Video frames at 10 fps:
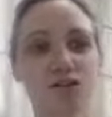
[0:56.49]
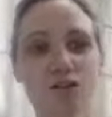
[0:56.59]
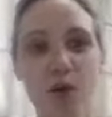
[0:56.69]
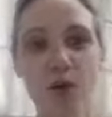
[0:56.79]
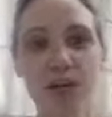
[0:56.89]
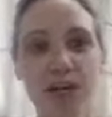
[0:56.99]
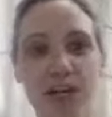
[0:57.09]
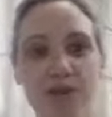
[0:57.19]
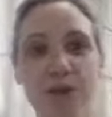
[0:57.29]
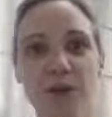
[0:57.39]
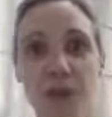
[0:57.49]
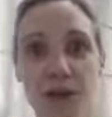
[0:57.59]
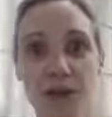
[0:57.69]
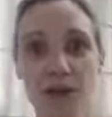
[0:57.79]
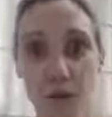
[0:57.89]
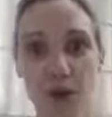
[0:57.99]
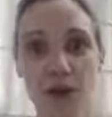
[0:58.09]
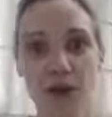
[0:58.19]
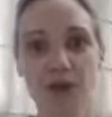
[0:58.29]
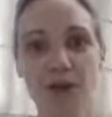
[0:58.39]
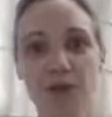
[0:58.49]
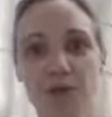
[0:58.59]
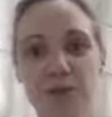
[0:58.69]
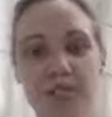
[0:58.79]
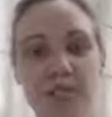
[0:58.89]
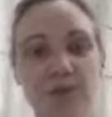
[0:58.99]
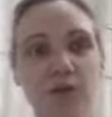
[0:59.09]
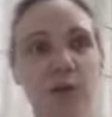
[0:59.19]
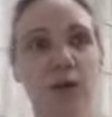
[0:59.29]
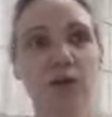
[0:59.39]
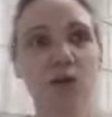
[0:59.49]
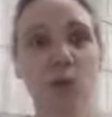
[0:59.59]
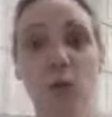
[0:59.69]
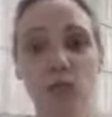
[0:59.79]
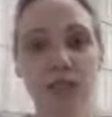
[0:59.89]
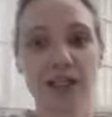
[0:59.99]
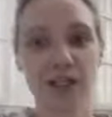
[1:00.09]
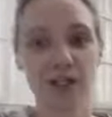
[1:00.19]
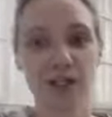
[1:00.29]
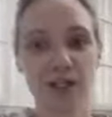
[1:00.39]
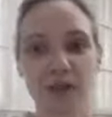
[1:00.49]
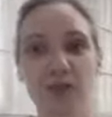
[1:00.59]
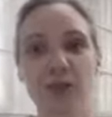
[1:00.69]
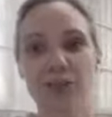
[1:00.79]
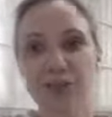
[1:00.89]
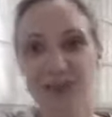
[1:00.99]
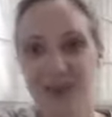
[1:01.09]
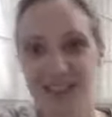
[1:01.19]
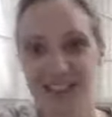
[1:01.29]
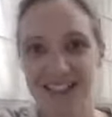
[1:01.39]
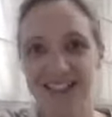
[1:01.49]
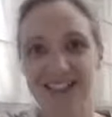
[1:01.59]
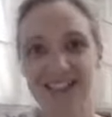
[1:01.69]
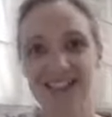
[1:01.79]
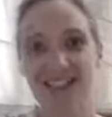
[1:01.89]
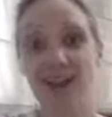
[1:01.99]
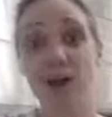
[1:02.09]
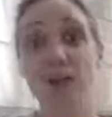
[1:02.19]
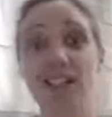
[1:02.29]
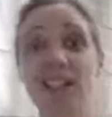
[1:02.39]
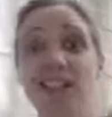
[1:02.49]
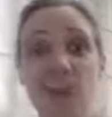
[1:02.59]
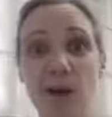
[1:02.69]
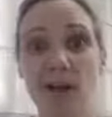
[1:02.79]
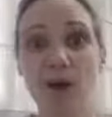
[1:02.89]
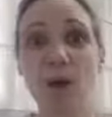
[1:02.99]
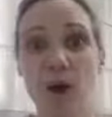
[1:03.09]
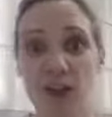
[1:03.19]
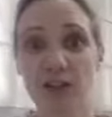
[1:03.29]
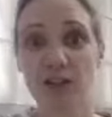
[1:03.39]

John has been working from home, he's been teaching from home all week last week, which means that I basically spent quite a lot of